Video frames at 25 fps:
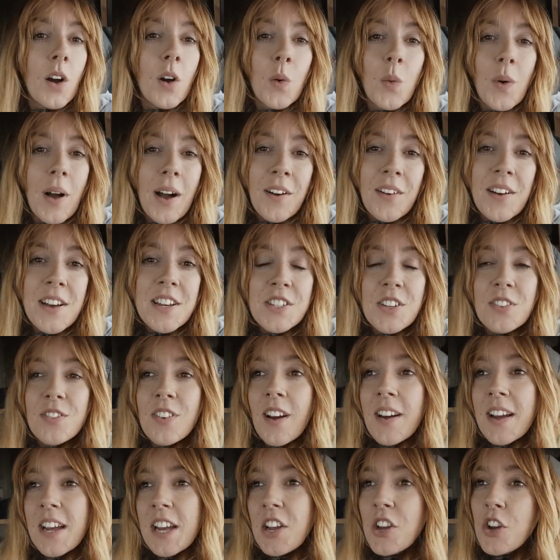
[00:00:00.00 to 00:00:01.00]
Well, it's a
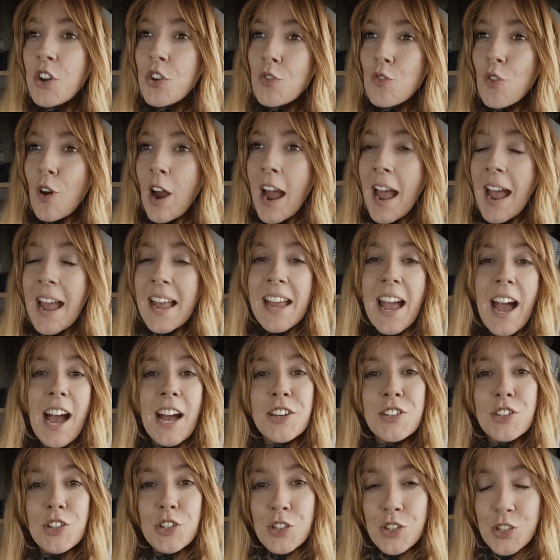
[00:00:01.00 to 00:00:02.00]
very grey
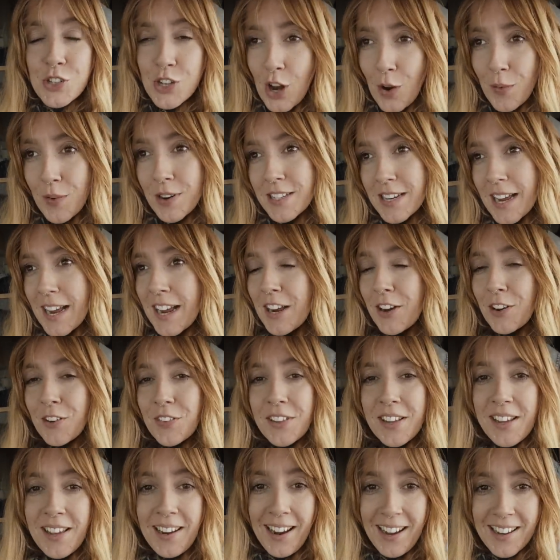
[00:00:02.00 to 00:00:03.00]
and snowy day on
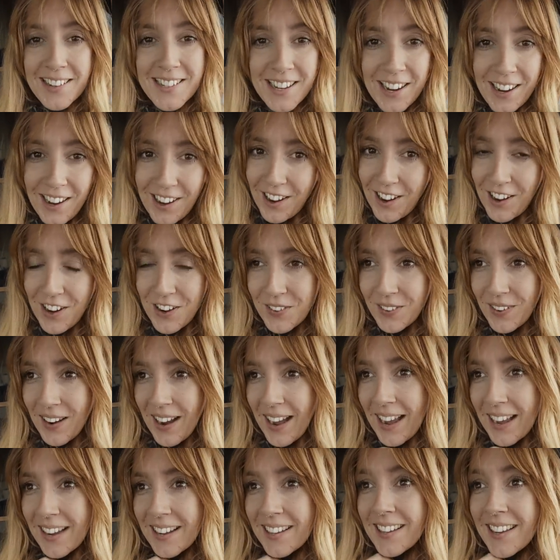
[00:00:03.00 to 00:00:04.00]
the Alaska
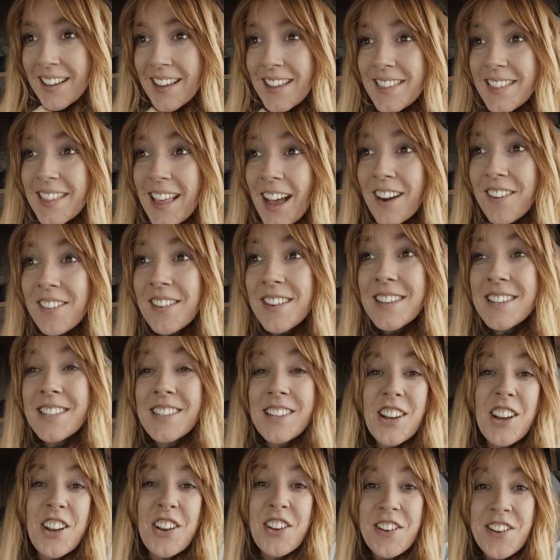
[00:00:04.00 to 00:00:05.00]
Highway. There is
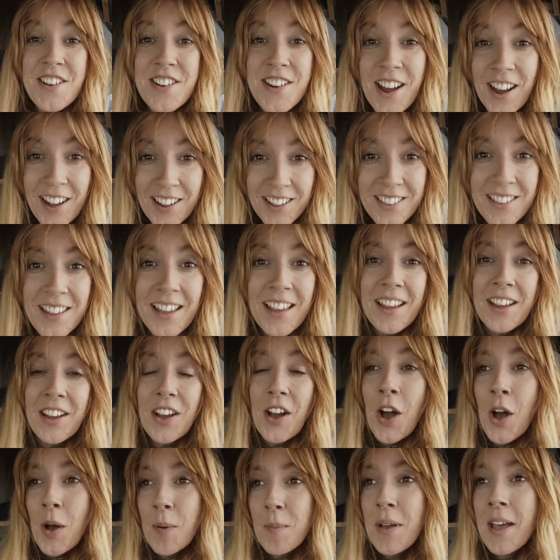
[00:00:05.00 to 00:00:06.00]
nothing
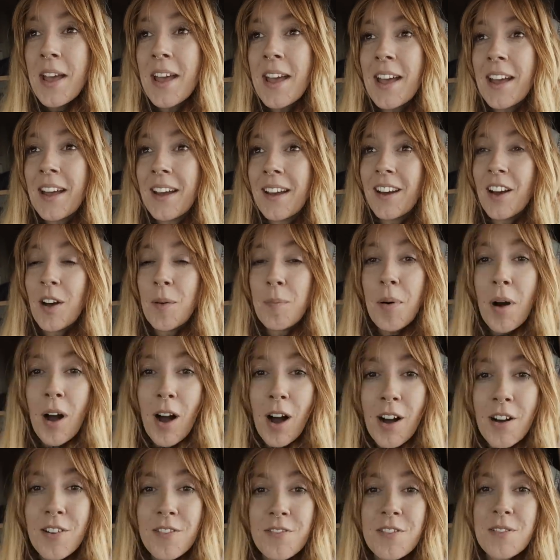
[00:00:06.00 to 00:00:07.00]
up here
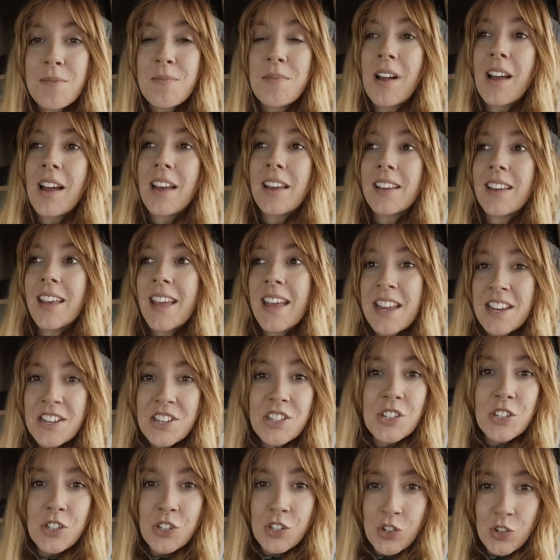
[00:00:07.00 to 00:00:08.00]
apart from like
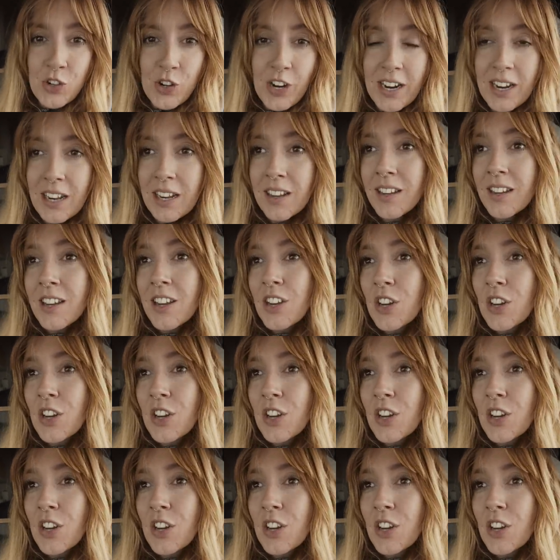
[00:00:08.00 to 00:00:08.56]
industry.